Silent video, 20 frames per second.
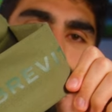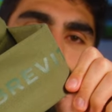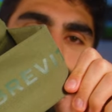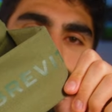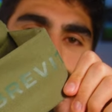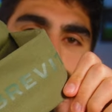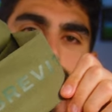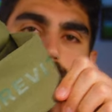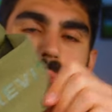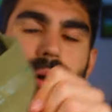
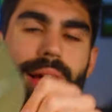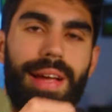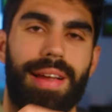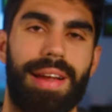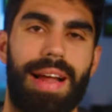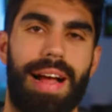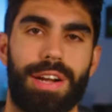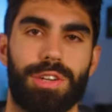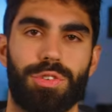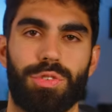so I can
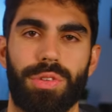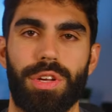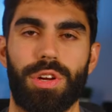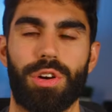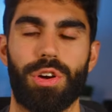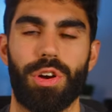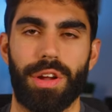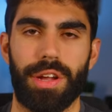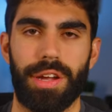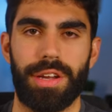actually
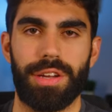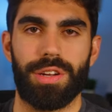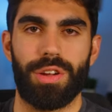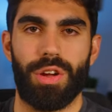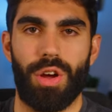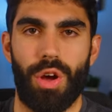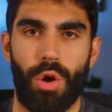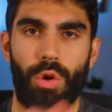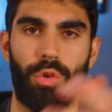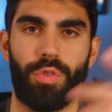hook it
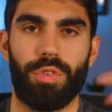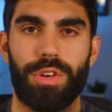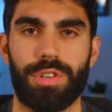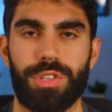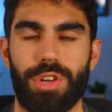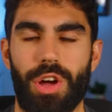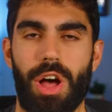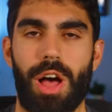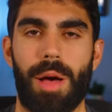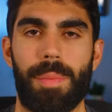over
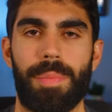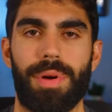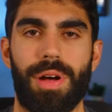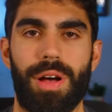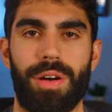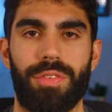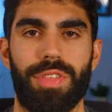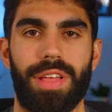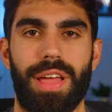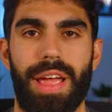top
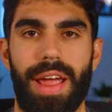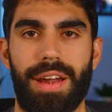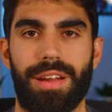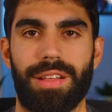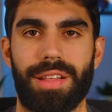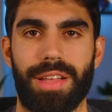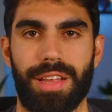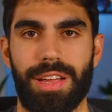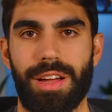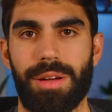of the
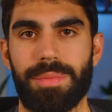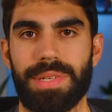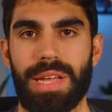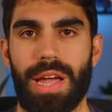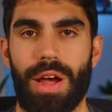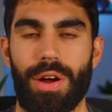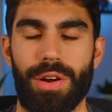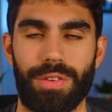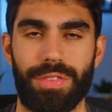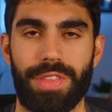handle that comes
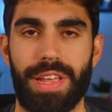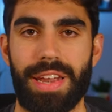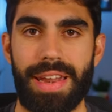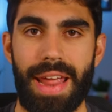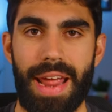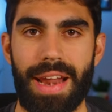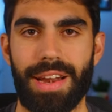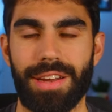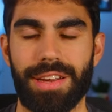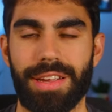out of the
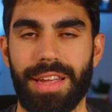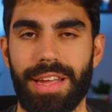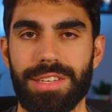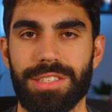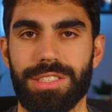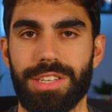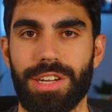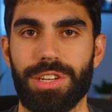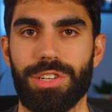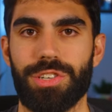Nana
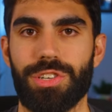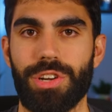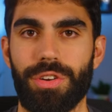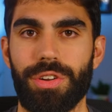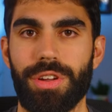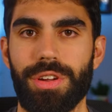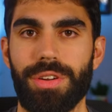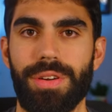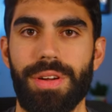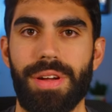case that I just
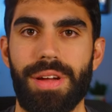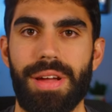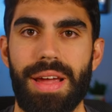showed you